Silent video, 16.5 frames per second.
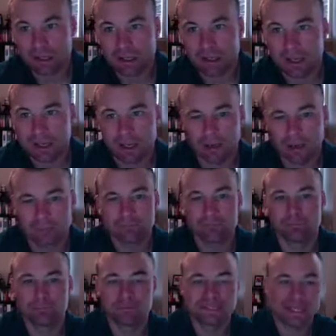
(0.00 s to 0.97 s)
Uh,
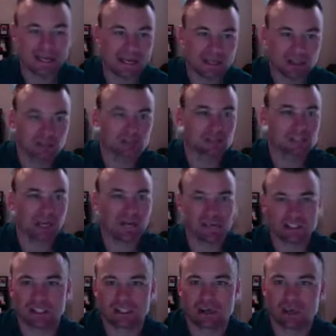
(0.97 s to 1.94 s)
Ten acres,
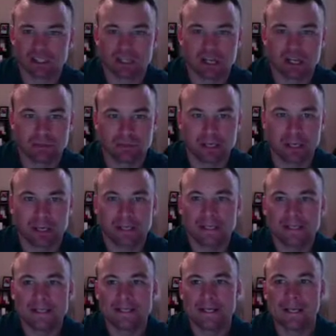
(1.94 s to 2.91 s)
obviously hard to come by,